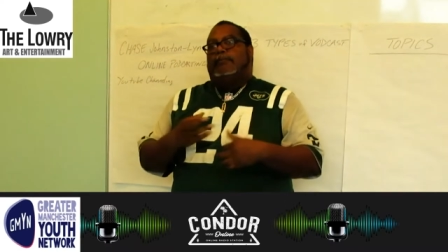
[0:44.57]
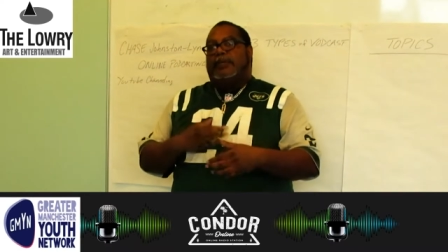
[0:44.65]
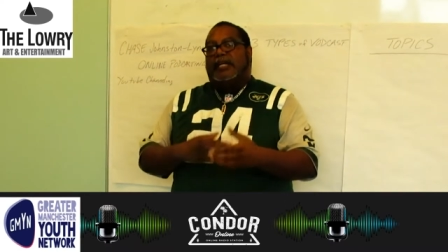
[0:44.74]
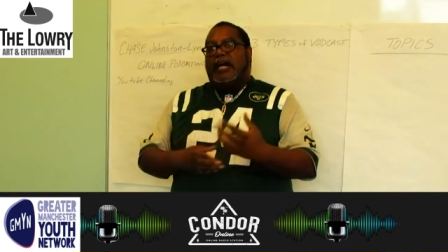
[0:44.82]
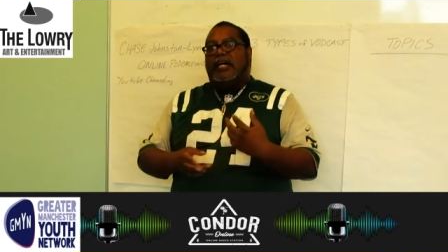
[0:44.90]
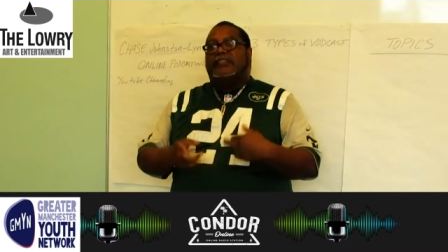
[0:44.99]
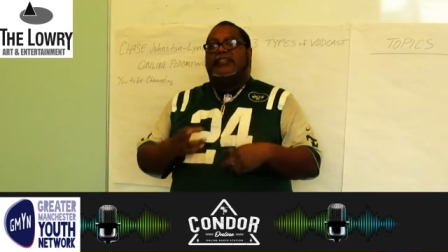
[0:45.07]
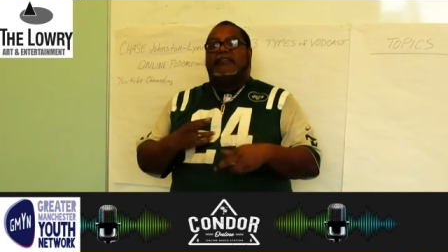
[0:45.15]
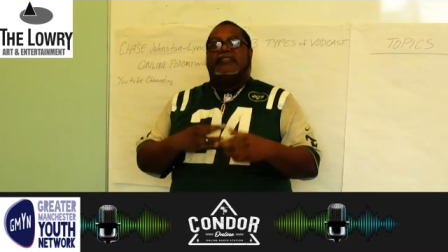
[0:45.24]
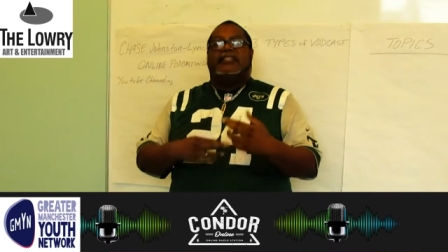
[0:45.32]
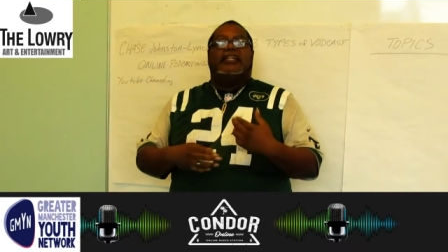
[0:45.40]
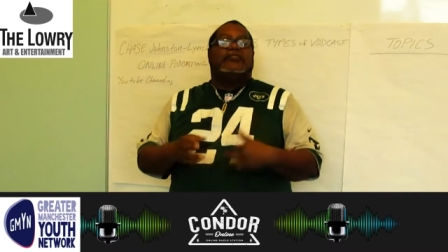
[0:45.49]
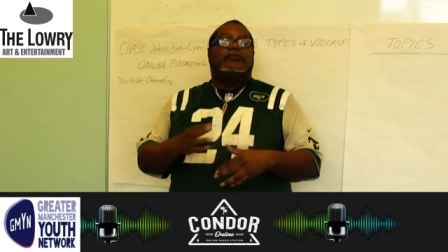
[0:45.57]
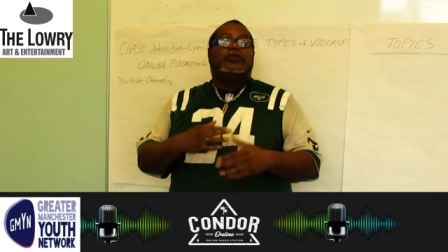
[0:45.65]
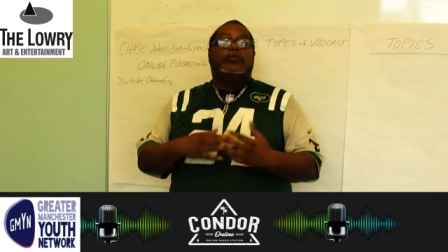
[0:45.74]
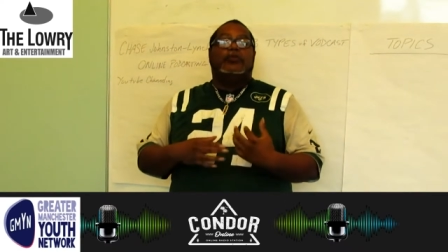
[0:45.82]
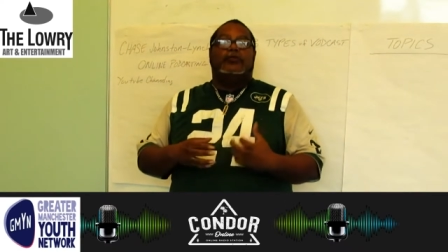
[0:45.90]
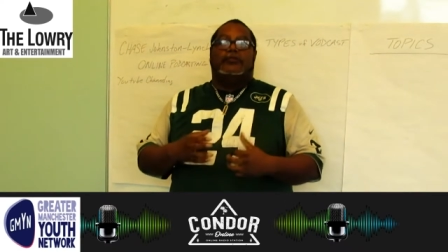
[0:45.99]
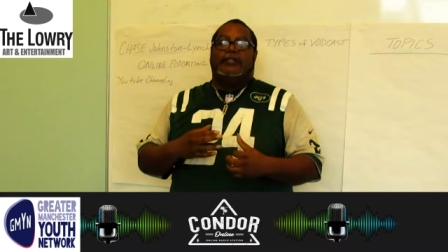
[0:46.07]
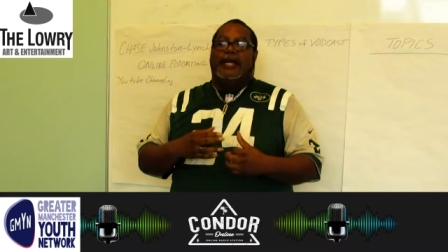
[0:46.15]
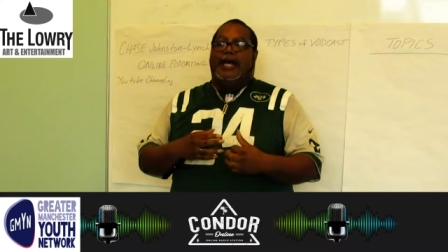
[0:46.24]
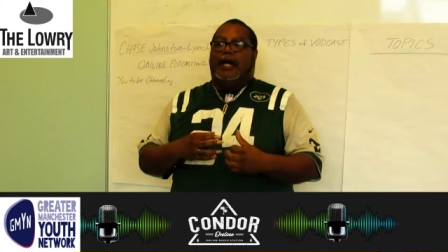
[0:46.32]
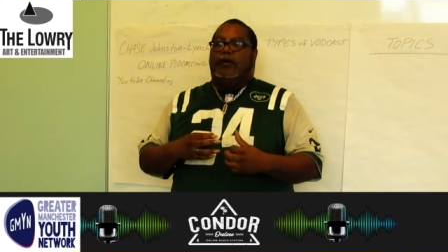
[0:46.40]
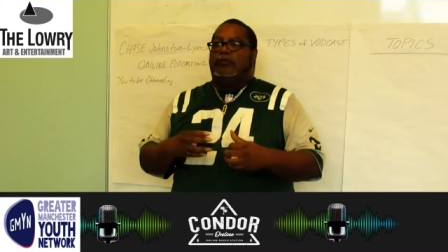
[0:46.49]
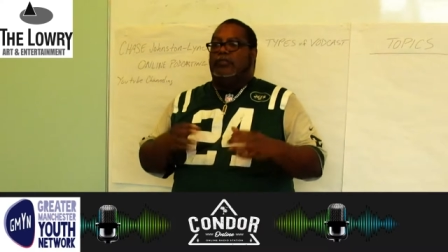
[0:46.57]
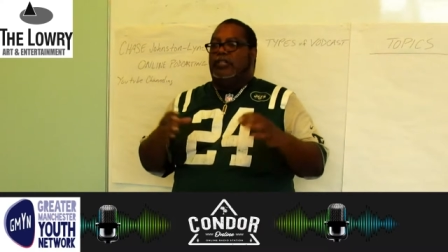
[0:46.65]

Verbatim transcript: Because everything is moved now,